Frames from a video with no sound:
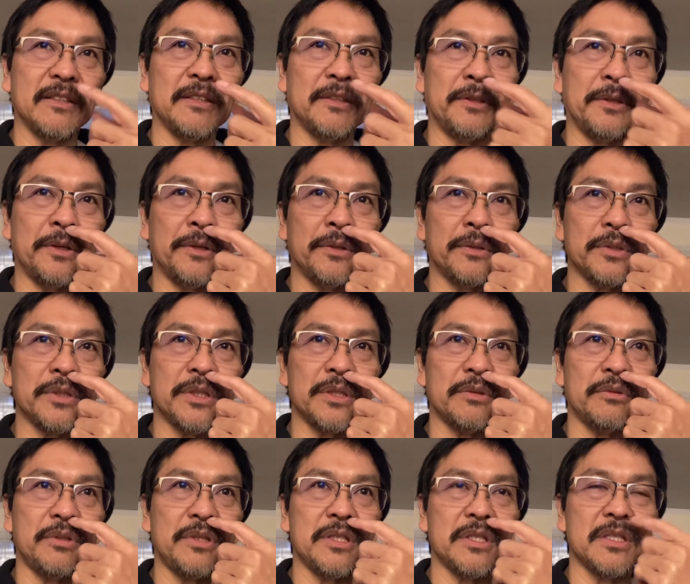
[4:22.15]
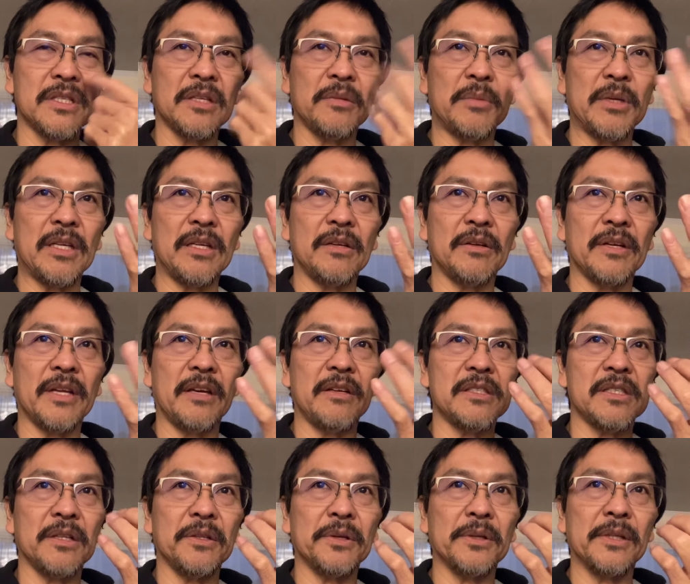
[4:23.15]
The nose, which is gonna be okay,
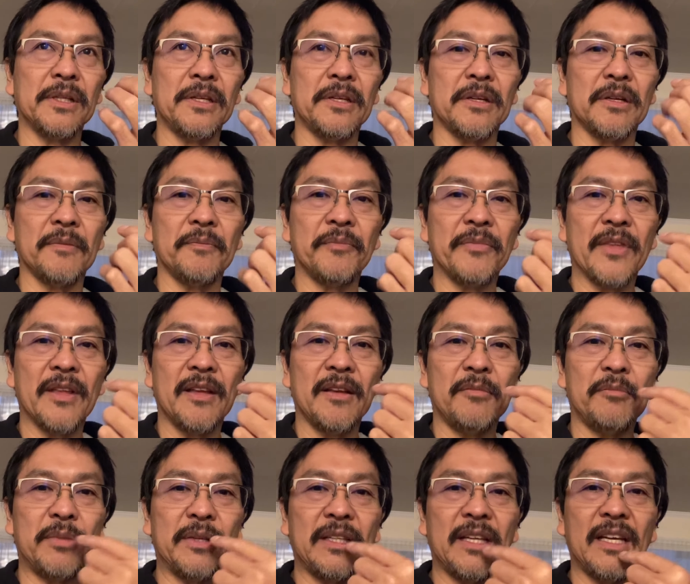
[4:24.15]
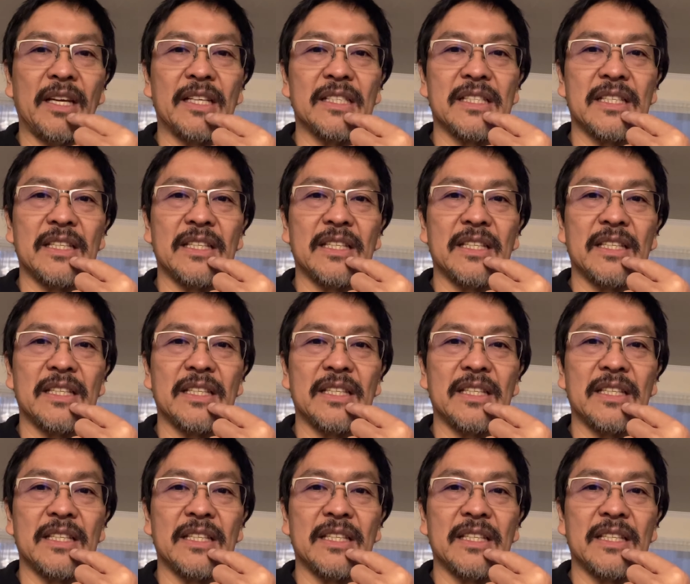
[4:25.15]
it's a little cleaner, but then you